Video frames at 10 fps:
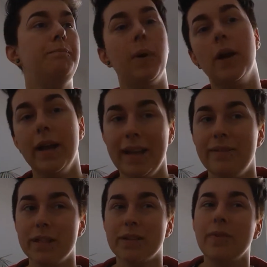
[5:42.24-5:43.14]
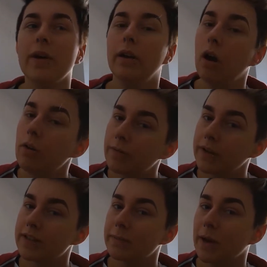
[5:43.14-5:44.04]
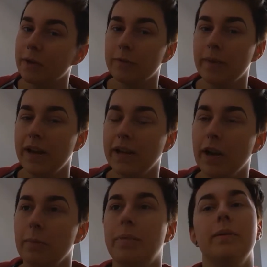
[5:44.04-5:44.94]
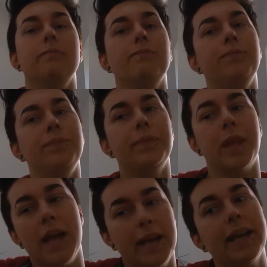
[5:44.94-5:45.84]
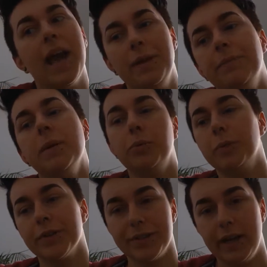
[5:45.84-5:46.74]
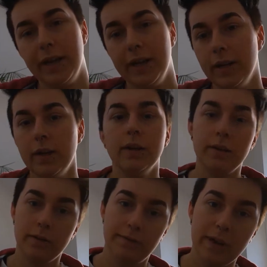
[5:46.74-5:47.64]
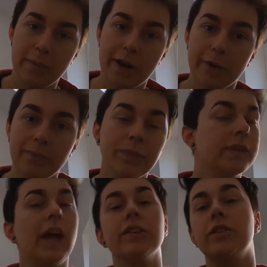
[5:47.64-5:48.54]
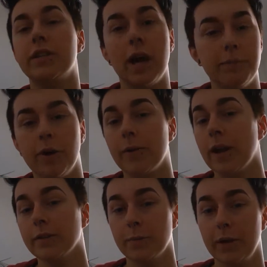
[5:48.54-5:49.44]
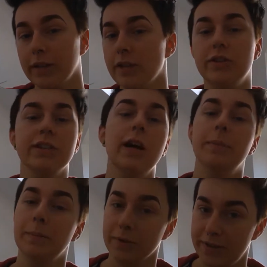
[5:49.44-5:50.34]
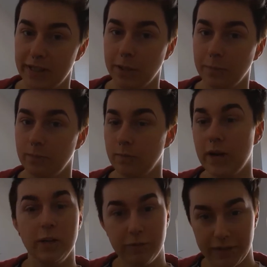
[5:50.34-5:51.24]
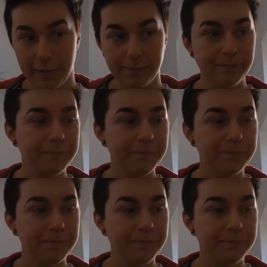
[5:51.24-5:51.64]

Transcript: But if it's a very obvious amount of makeup, then again, people will say female. That's just how pronouns work, that's just how people see when you present.